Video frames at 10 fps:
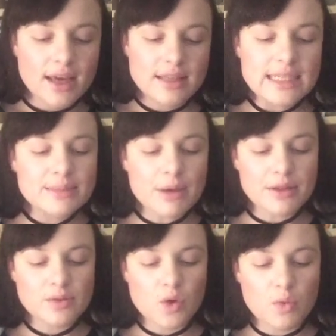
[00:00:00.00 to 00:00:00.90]
This
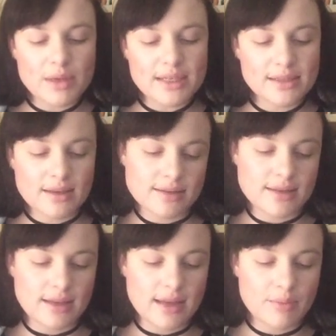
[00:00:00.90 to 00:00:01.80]
month we will be
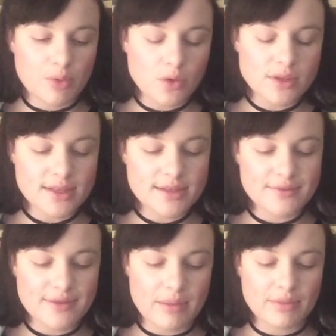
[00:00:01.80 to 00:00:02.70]
discussing the importance of
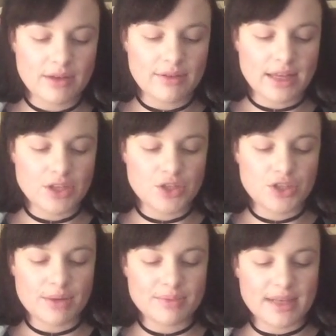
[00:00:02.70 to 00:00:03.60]
family
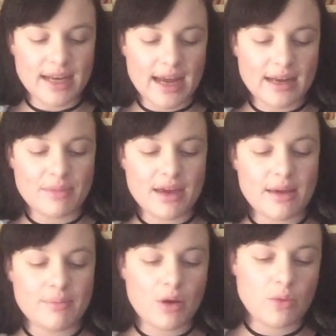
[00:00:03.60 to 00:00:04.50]
relationships in anime
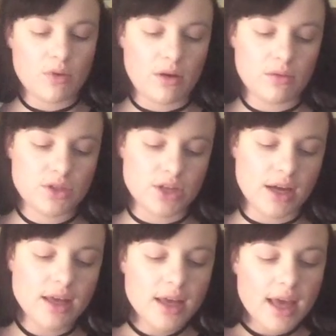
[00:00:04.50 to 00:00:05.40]
and pulp
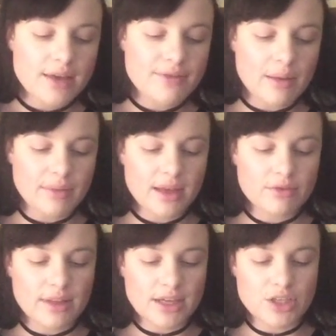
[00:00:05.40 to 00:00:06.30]
culture. Family
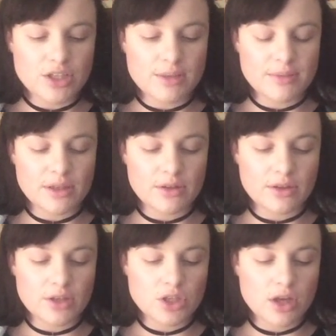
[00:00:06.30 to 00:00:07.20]
and relationships
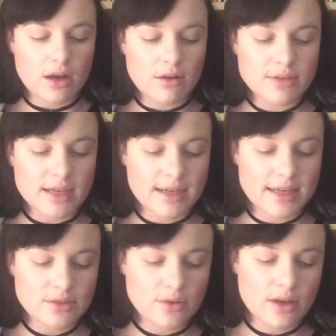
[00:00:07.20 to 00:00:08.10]
include a child and
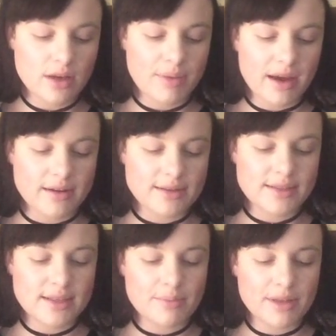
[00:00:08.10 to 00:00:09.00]
his or her parents,
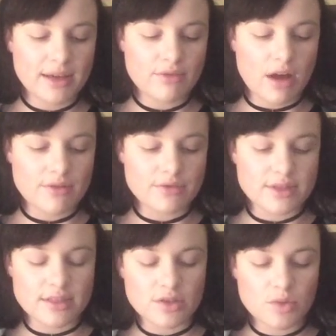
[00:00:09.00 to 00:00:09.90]
sibling
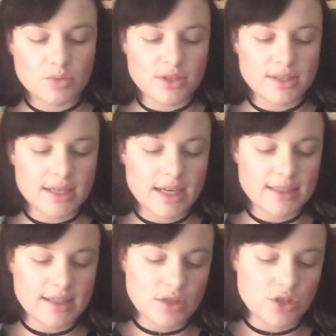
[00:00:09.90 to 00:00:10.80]
rivalries, adoptions, and
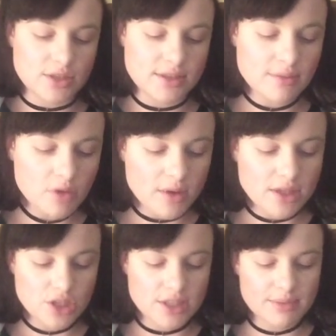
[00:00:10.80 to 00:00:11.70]
etc. Some
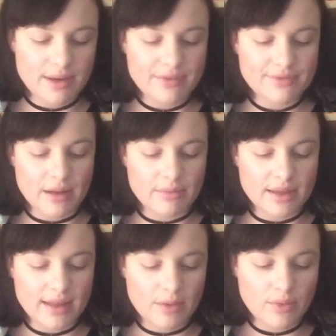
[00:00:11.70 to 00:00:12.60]
questions about
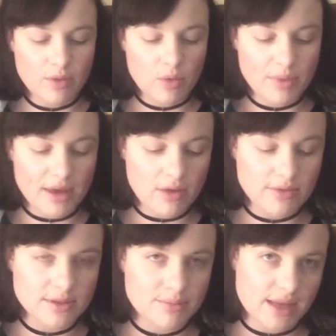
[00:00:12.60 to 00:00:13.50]
family that we will be
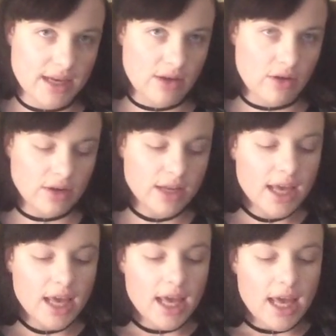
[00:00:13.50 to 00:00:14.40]
contemplating on
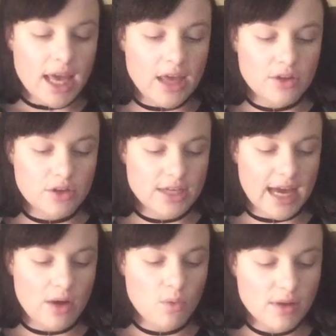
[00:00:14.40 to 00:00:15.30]
include
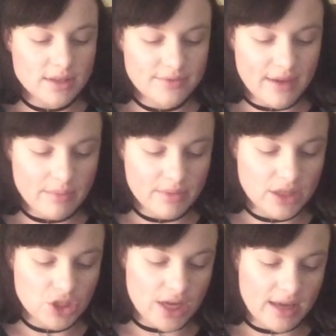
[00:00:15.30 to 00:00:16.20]
how one's
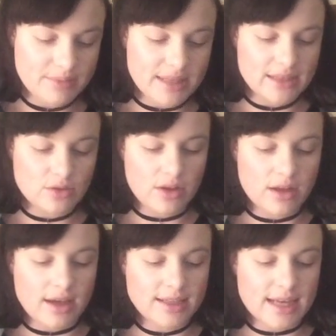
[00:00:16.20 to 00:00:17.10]
family shapes his or
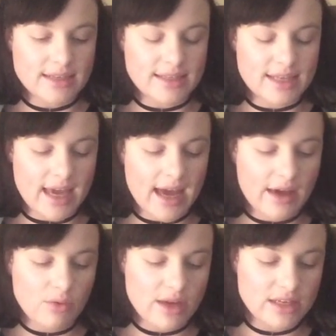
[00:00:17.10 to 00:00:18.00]
her identity,
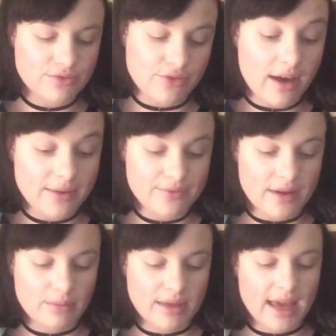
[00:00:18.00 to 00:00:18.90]
how we define
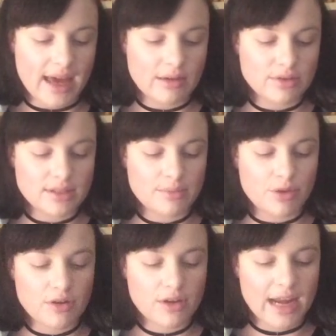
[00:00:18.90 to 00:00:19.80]
family, how does a
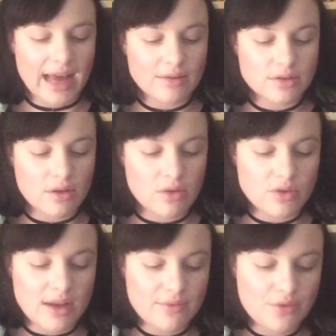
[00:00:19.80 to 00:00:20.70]
broken
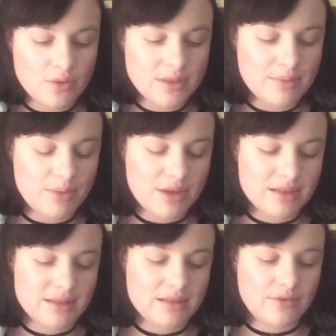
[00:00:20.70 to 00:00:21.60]
household influence a
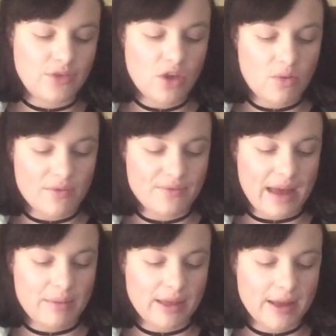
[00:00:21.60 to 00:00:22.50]
person's view on
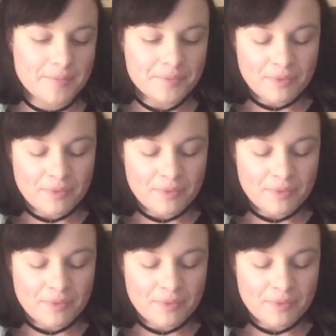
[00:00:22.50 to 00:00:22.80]
family.